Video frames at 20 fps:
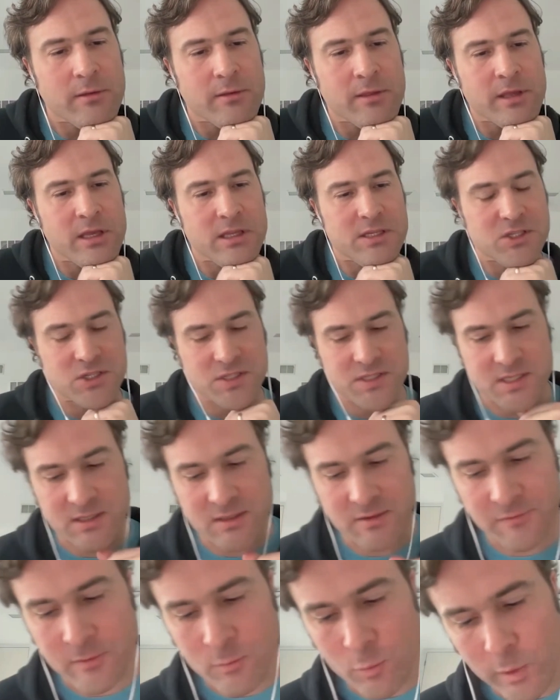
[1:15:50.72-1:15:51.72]
I think it's just a
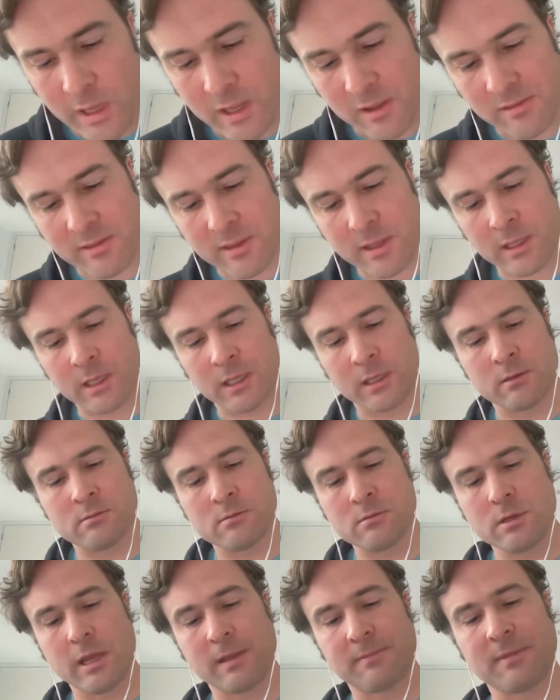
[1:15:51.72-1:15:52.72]
different way of
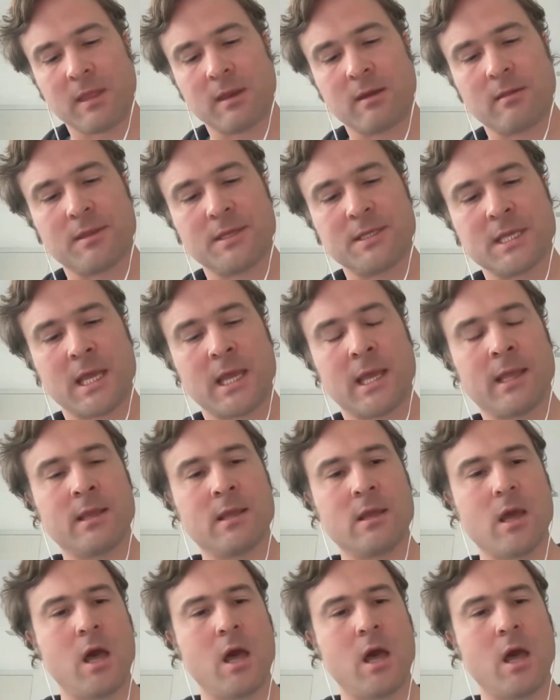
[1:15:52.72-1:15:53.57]
thinking at the end of the day.